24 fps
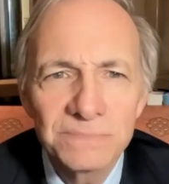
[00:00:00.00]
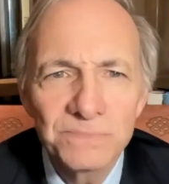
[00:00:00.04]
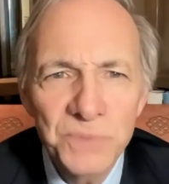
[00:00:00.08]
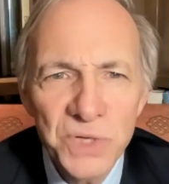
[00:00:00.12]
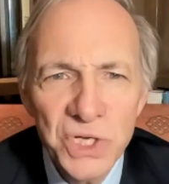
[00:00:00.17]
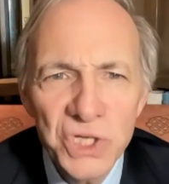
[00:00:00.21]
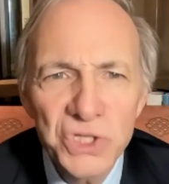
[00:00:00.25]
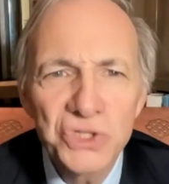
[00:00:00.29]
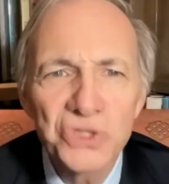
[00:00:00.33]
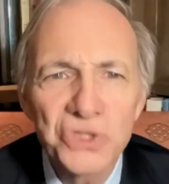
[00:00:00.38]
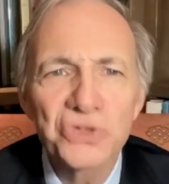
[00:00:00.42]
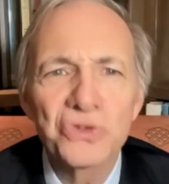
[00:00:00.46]

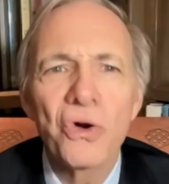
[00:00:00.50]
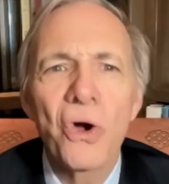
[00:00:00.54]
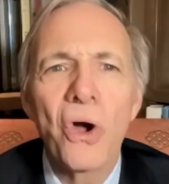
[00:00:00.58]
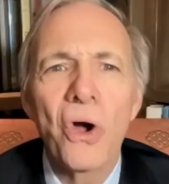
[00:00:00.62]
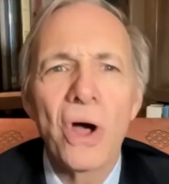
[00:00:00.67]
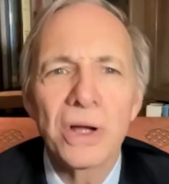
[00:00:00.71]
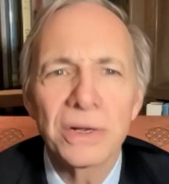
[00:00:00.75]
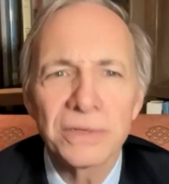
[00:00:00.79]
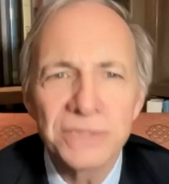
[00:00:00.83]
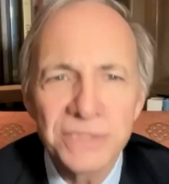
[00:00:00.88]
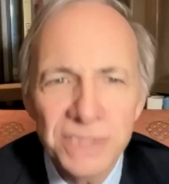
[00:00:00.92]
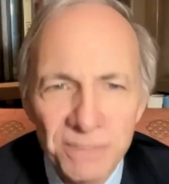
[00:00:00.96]
Be
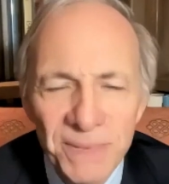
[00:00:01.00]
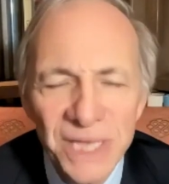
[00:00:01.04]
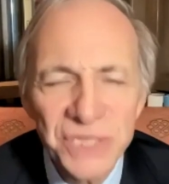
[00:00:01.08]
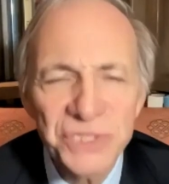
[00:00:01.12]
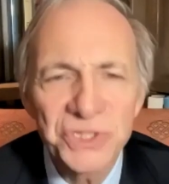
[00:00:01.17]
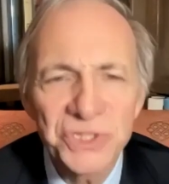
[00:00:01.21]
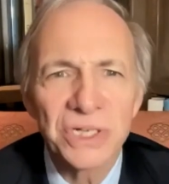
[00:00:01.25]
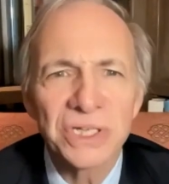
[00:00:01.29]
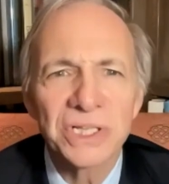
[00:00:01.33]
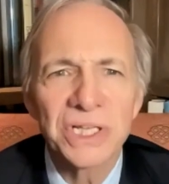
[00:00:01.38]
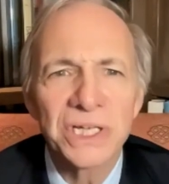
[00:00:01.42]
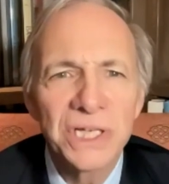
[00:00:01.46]
strong
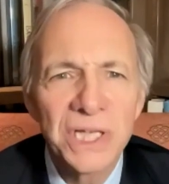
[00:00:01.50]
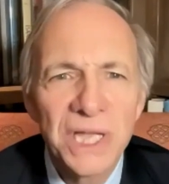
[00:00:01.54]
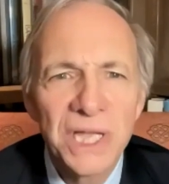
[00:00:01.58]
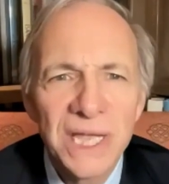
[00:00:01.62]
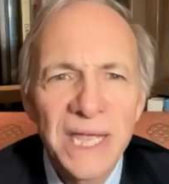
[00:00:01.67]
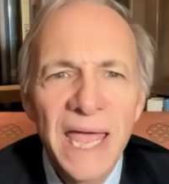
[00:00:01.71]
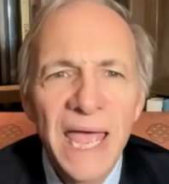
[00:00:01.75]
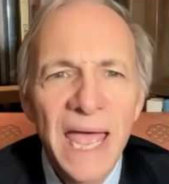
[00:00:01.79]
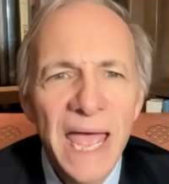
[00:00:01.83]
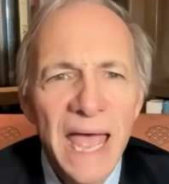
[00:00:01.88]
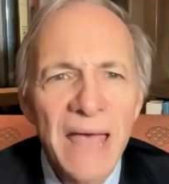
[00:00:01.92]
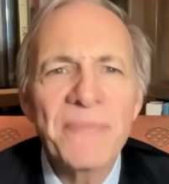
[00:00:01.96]
domestically.
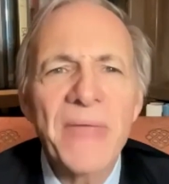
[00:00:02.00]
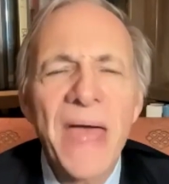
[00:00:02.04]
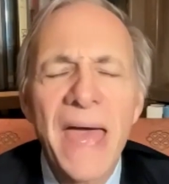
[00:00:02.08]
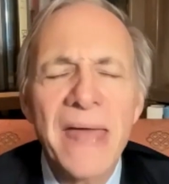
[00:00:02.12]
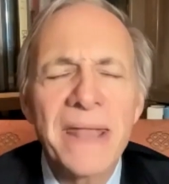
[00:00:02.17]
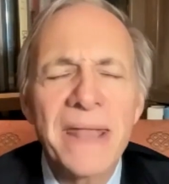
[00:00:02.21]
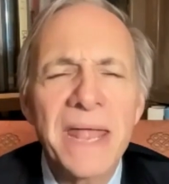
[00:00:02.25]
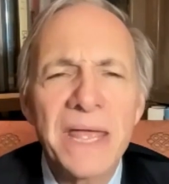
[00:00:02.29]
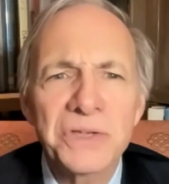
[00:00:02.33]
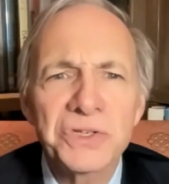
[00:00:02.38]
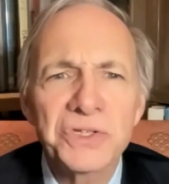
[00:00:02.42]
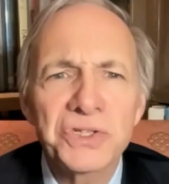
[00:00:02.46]
And
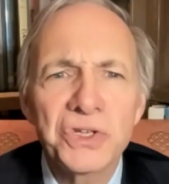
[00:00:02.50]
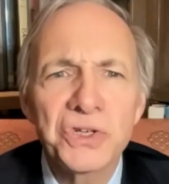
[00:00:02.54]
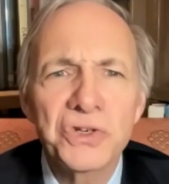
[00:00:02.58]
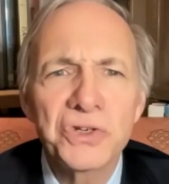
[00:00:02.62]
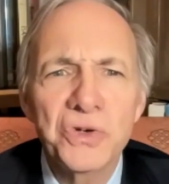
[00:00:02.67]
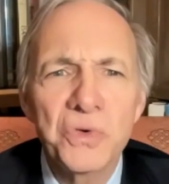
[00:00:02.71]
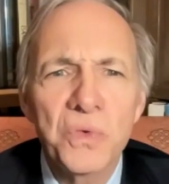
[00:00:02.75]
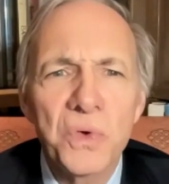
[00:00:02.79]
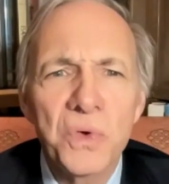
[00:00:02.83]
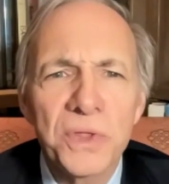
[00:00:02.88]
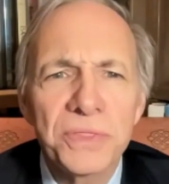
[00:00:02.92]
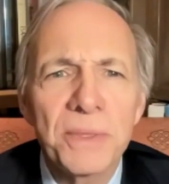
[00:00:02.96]
that has to
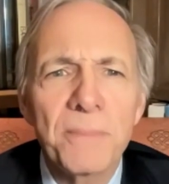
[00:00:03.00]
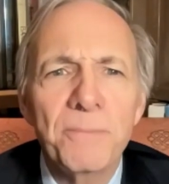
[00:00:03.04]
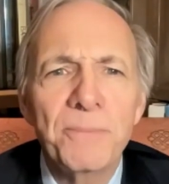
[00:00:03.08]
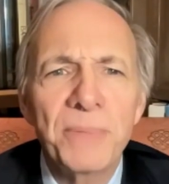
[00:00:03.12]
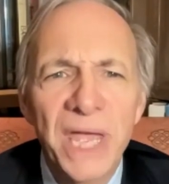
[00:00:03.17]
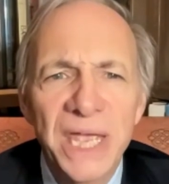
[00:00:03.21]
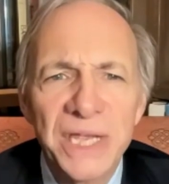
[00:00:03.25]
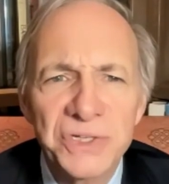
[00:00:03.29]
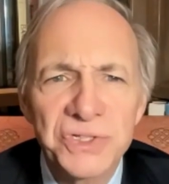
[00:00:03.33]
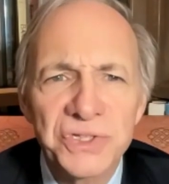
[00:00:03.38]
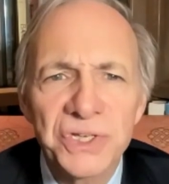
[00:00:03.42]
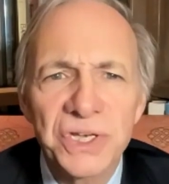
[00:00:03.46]
do with the
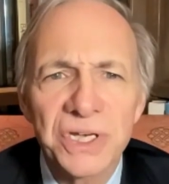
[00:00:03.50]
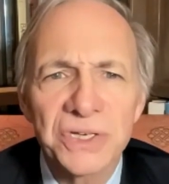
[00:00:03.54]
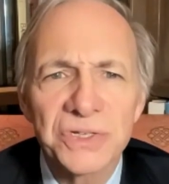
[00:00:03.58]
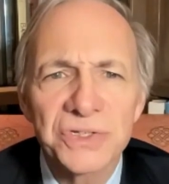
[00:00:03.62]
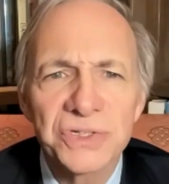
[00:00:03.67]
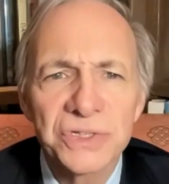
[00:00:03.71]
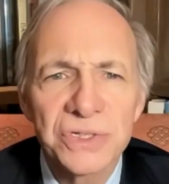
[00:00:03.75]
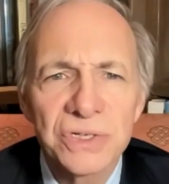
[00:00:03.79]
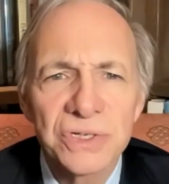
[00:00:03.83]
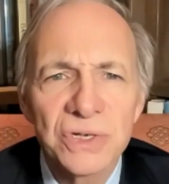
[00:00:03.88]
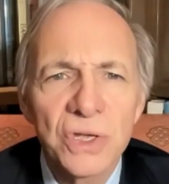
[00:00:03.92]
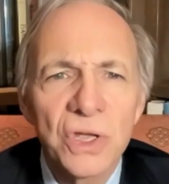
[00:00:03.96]

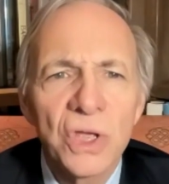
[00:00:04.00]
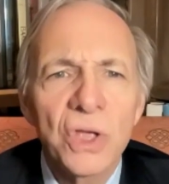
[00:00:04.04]
basics.